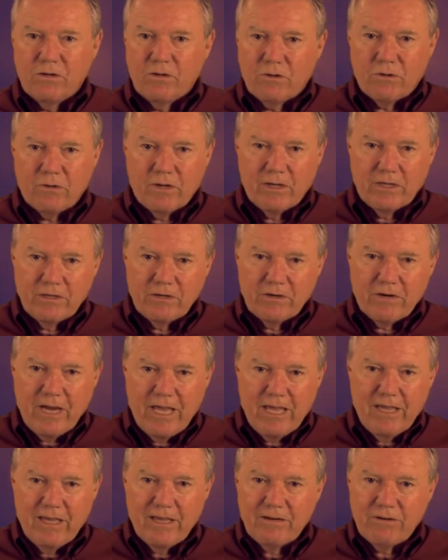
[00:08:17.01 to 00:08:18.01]
or on your
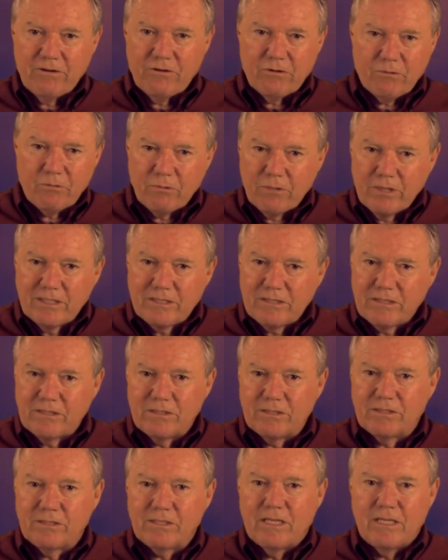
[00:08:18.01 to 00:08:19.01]
hand or wrist
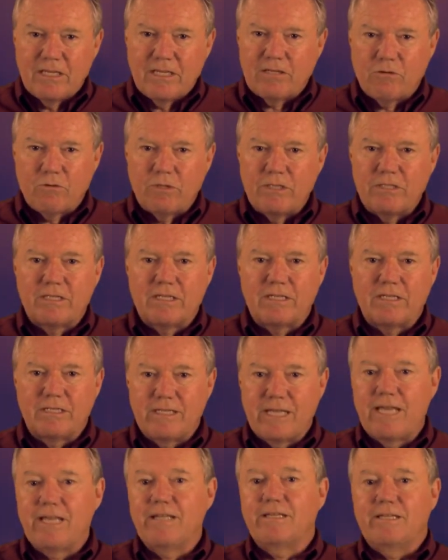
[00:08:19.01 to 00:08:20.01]
is increasing
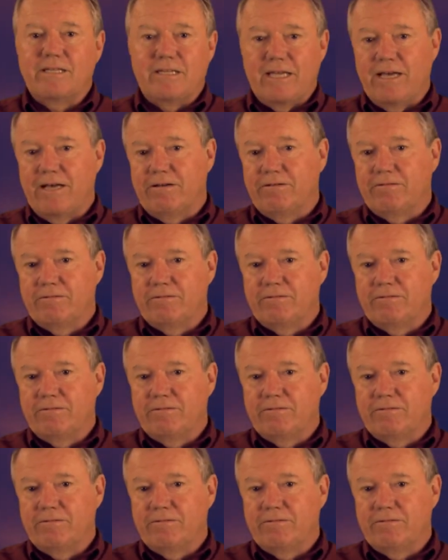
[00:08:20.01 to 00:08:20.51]
daily now.